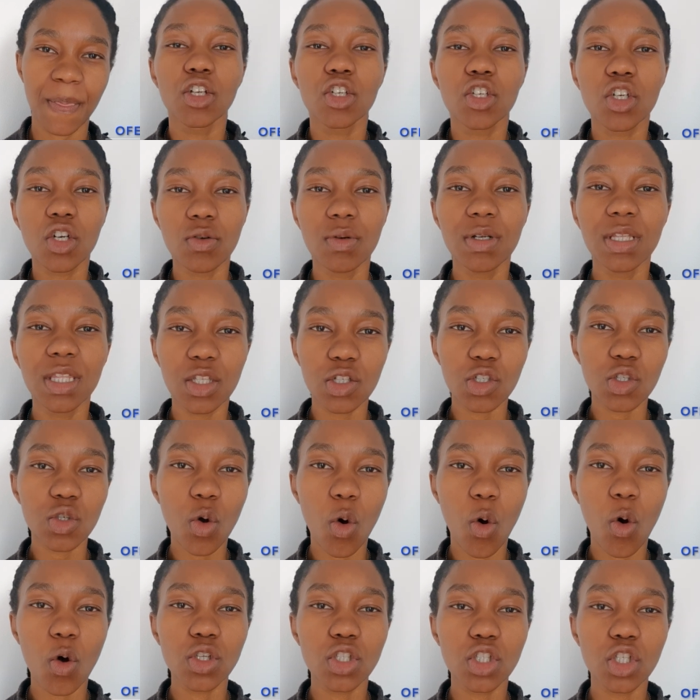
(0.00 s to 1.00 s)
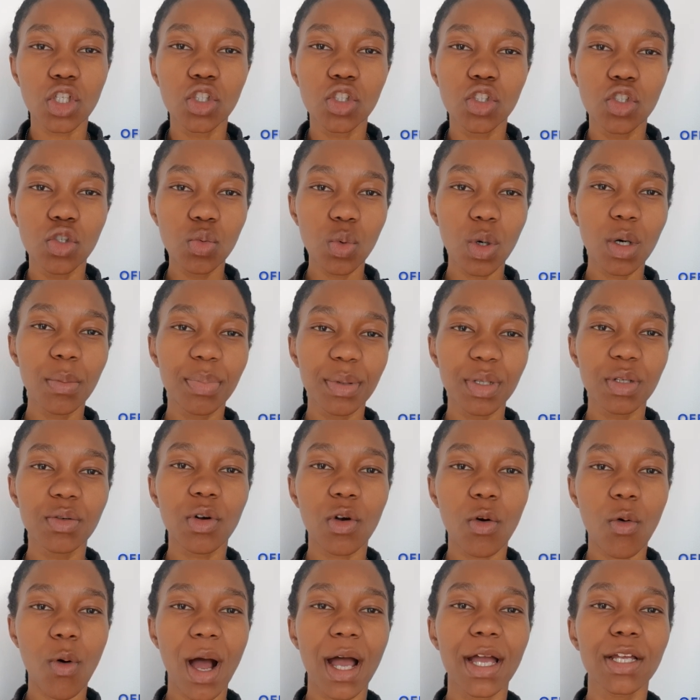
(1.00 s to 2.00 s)
During this course, you will be
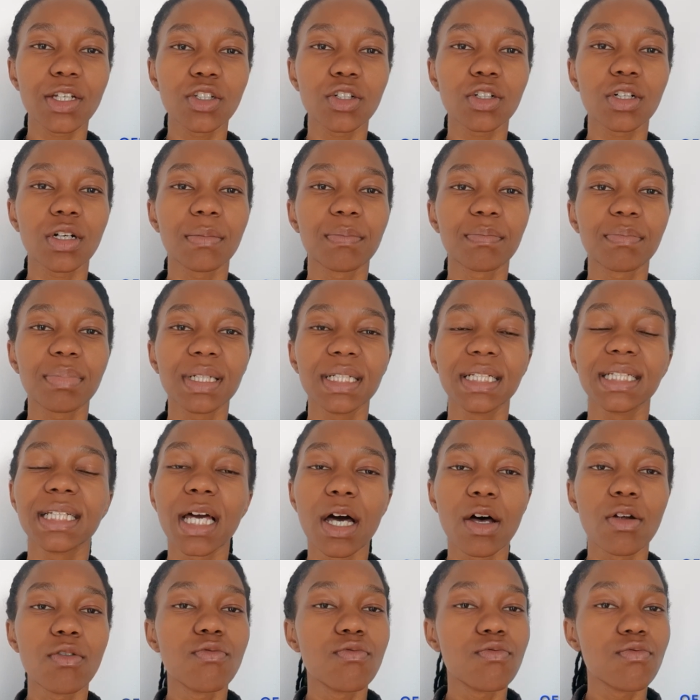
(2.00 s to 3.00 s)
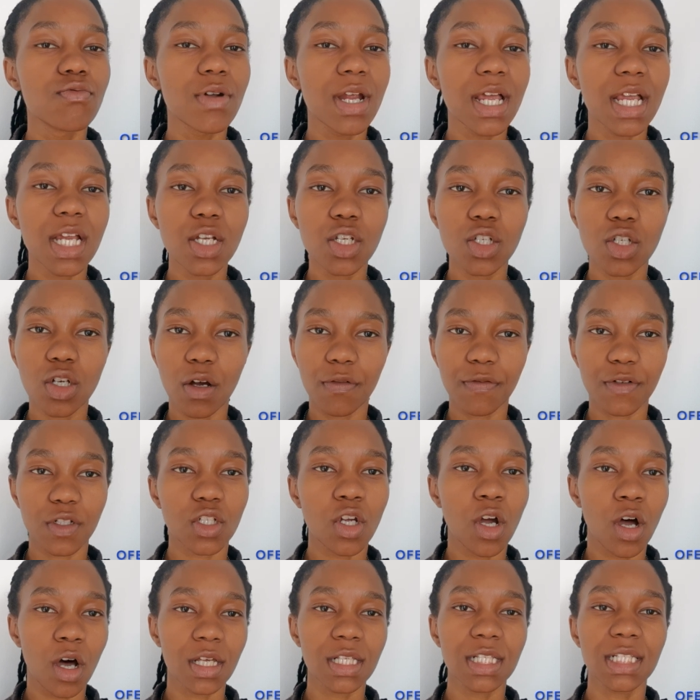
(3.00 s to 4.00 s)
required to complete a range of
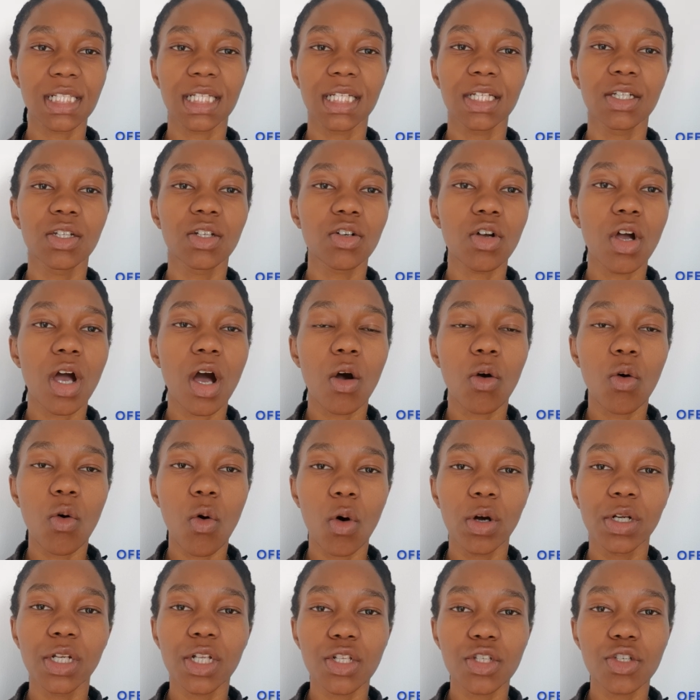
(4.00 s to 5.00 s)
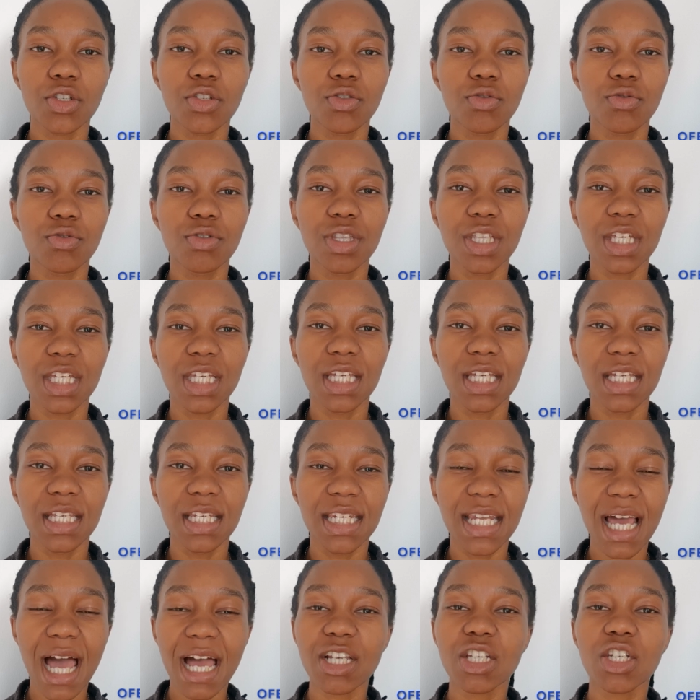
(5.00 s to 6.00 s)
tasks in accordance to the
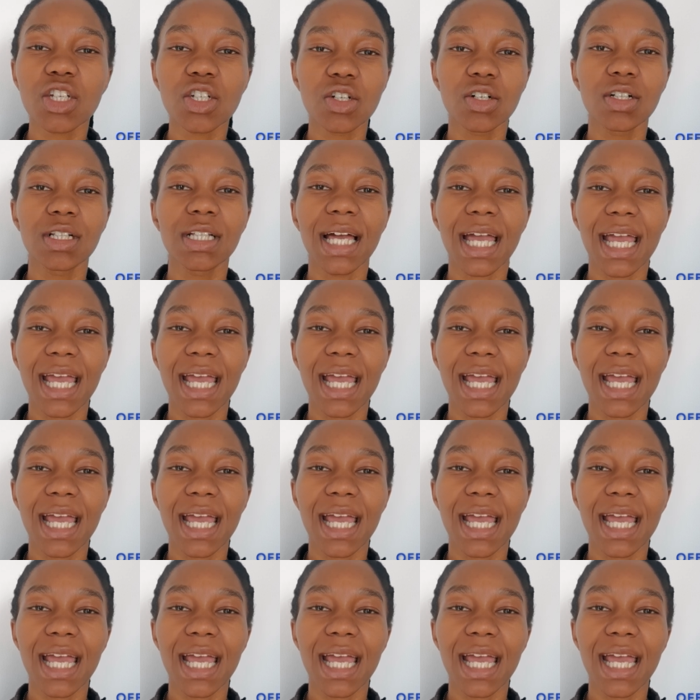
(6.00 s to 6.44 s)
National